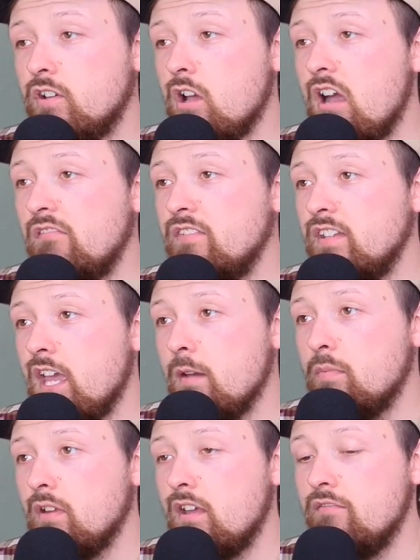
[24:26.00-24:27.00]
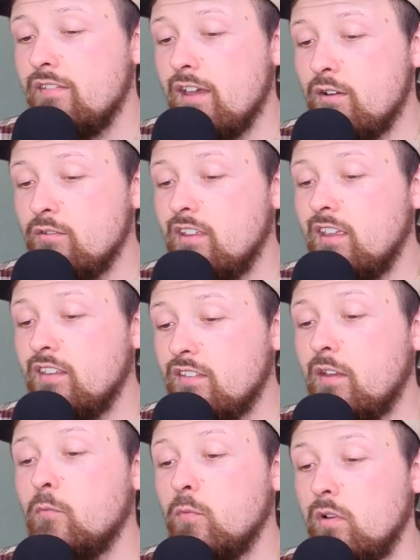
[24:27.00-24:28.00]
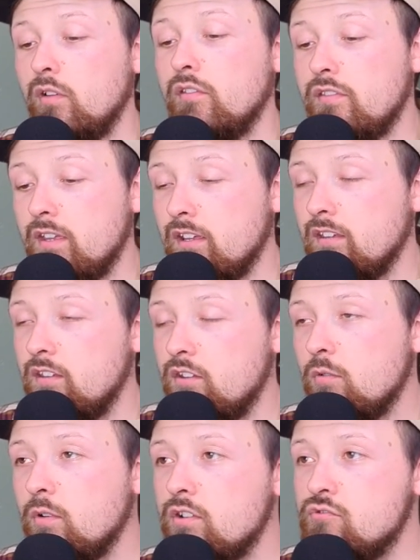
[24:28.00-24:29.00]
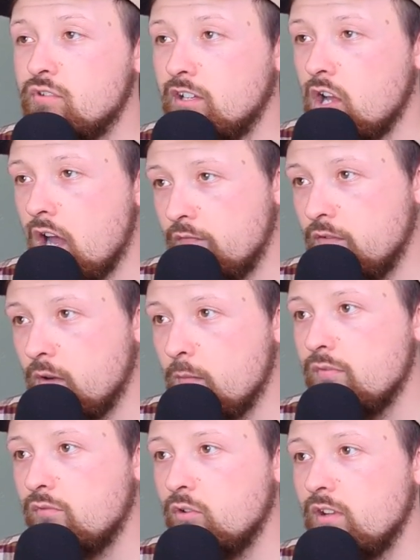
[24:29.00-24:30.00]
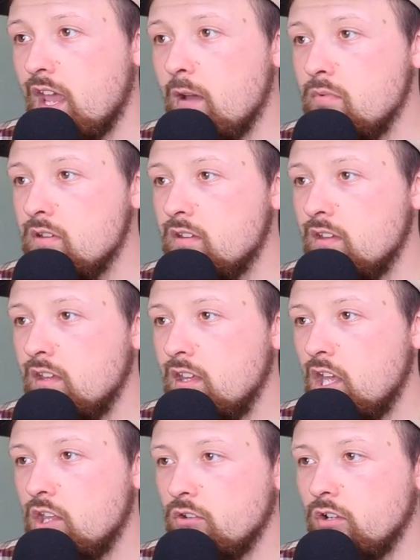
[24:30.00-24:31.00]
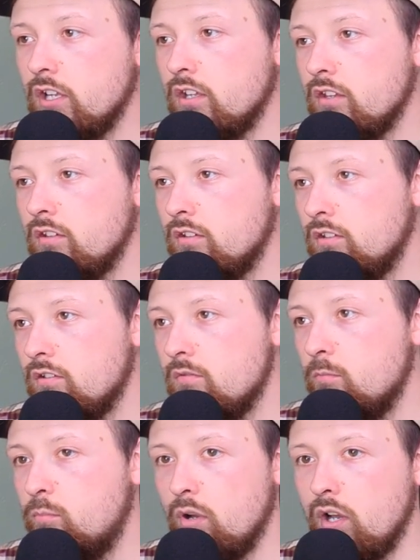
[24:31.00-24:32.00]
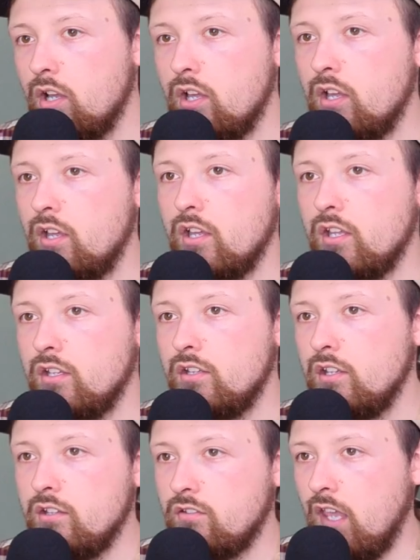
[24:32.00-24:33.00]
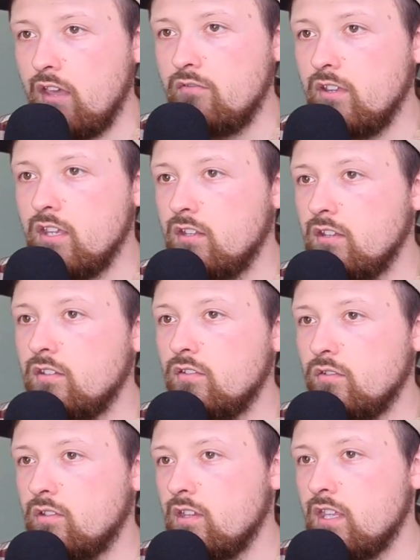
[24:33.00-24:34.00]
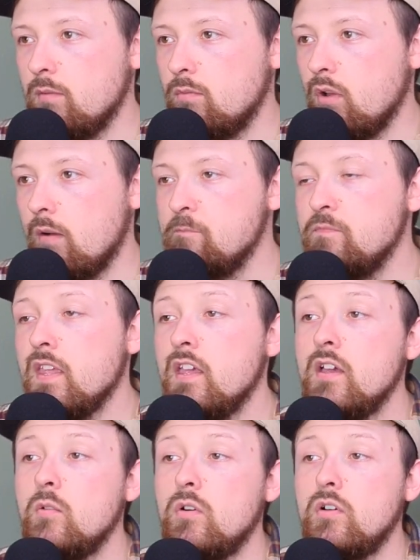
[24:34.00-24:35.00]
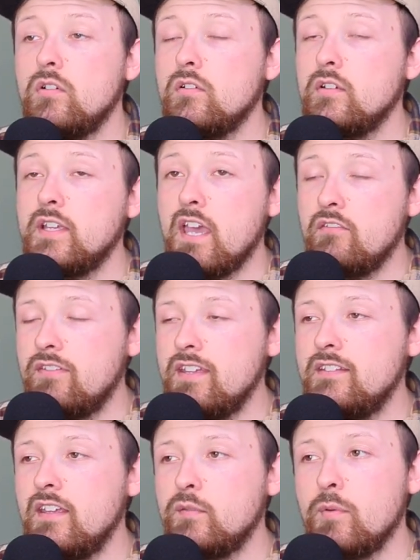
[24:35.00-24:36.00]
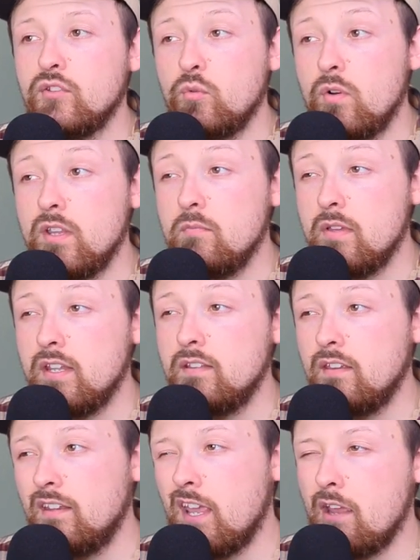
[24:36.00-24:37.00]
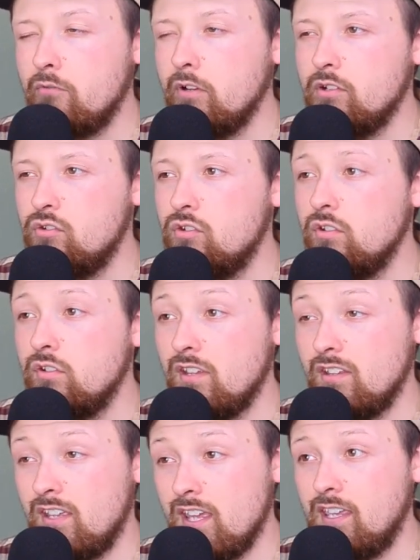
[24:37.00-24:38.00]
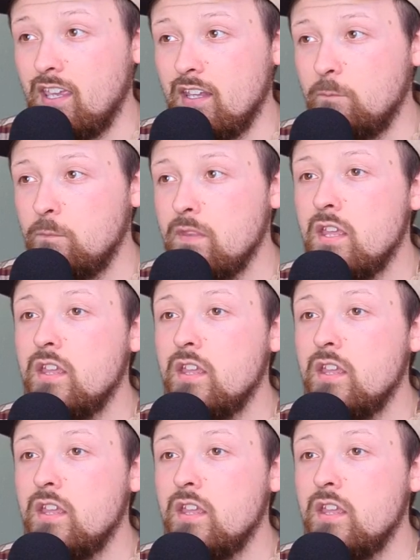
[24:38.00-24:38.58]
the coffee nap I found is a real thing. You know where you drink coffee right before a nap? And they're like, but it's caffeine, so it's going to keep you up. Well, caffeine takes about 20 minutes on average to kick in.